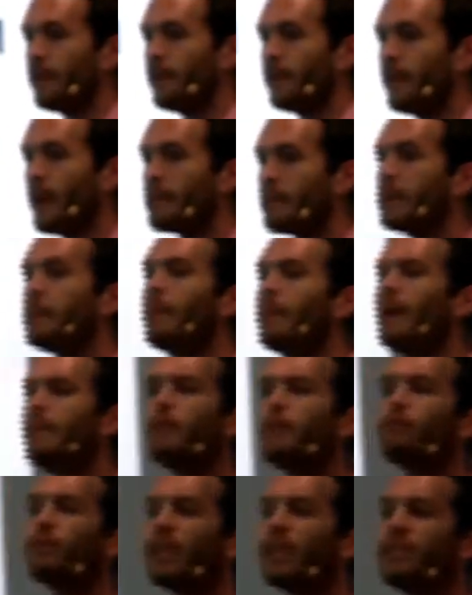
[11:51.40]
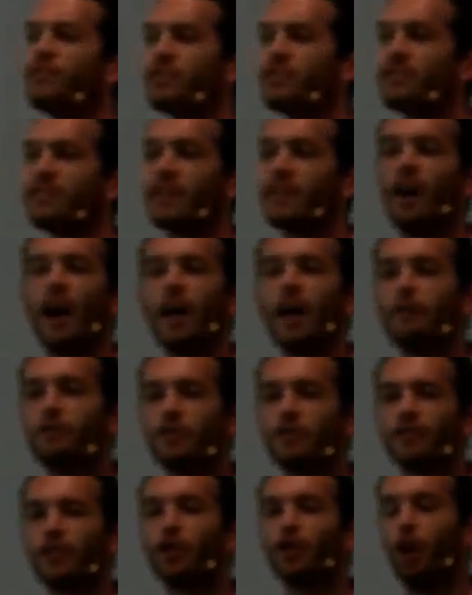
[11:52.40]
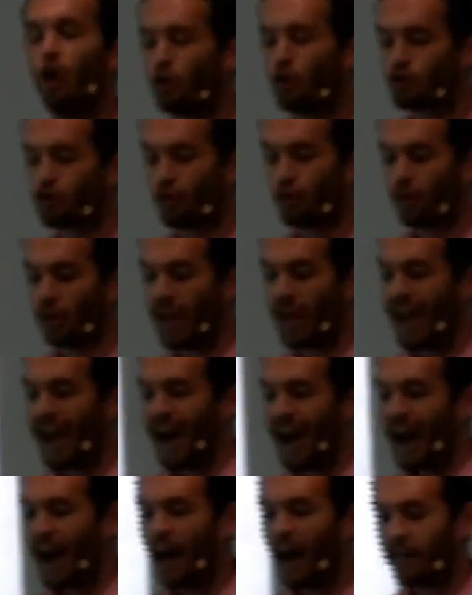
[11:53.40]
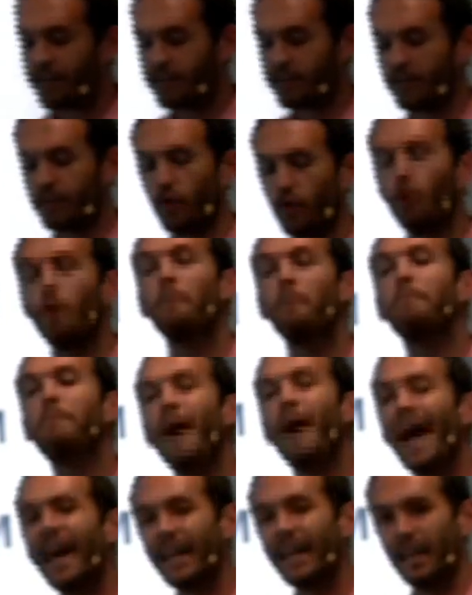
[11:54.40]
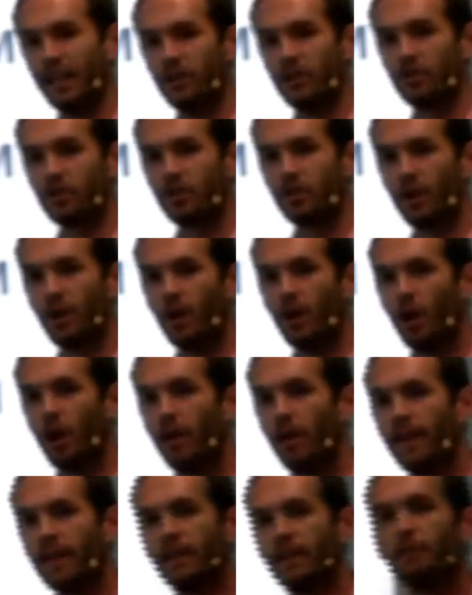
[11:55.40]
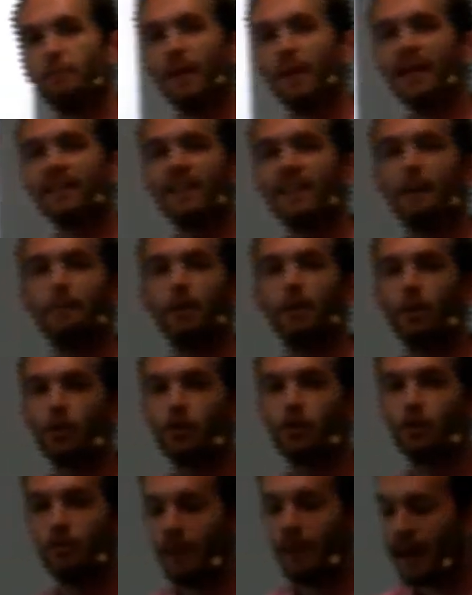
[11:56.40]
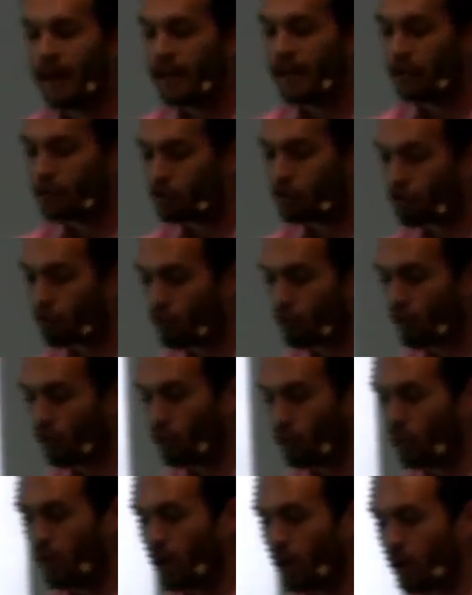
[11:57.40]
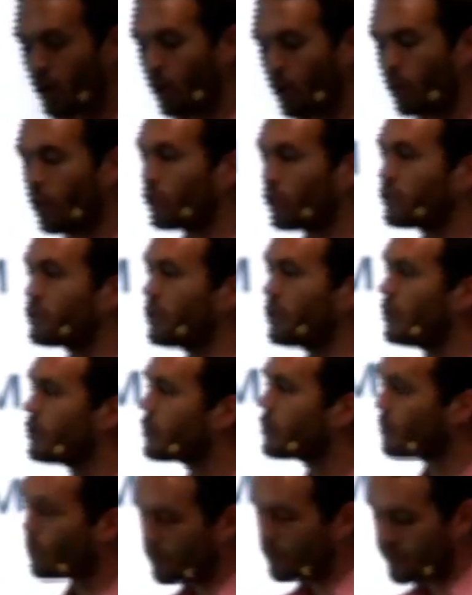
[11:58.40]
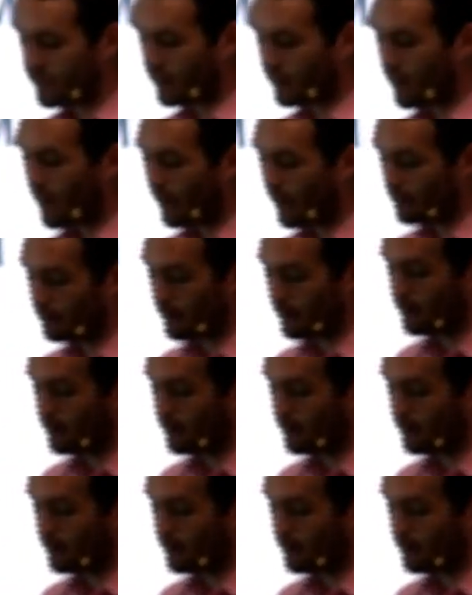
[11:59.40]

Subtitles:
I mean, maybe religions are kind of just the cultural husks or baggage that they've picked up along humanity's true course towards enlightenment.